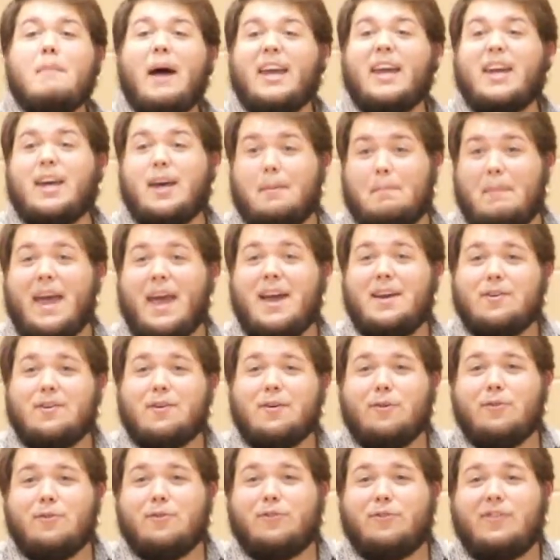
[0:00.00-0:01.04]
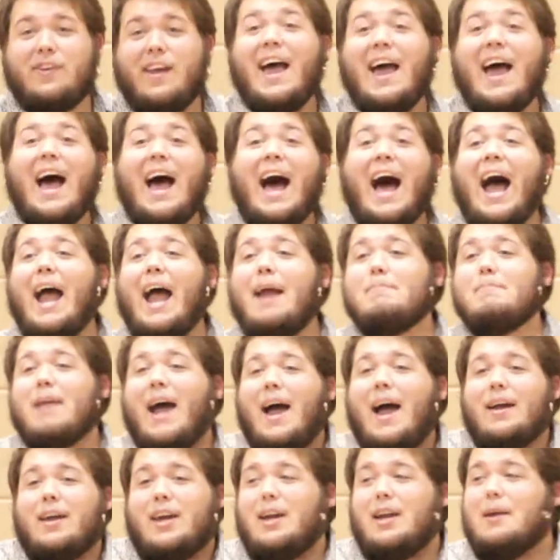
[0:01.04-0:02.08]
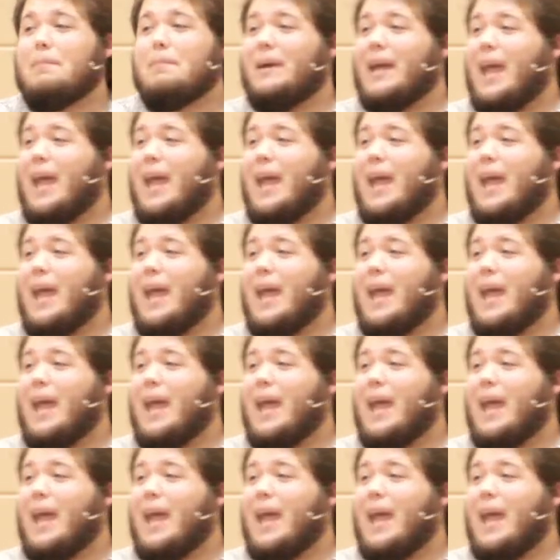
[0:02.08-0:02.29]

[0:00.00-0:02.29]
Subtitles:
commanders. I'm not going to be